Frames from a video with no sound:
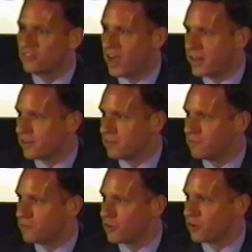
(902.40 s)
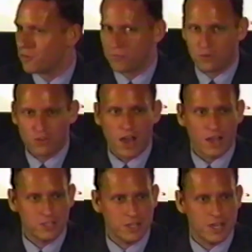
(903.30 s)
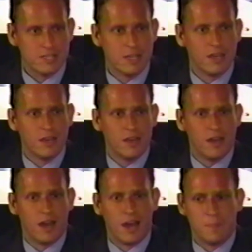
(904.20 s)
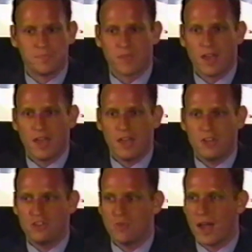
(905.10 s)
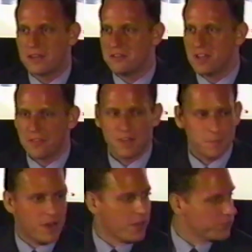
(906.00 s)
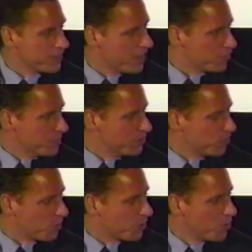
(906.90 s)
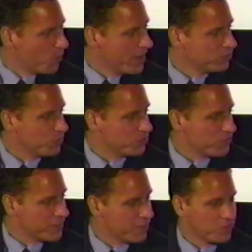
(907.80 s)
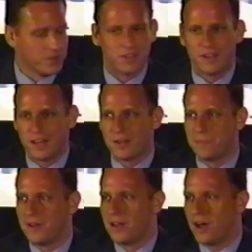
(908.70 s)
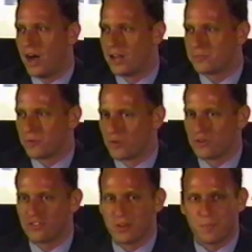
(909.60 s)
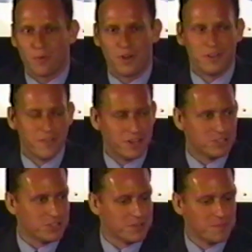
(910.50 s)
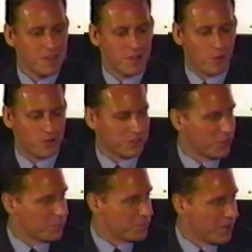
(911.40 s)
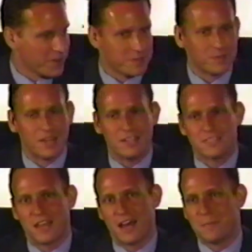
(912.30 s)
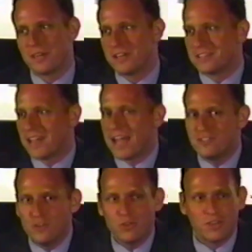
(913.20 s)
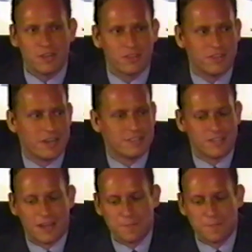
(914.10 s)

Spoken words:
title for your talk tonight, you had nothing about the government or ways in which the government can help entrepreneurship or innovation or the global marketplace, because I do think that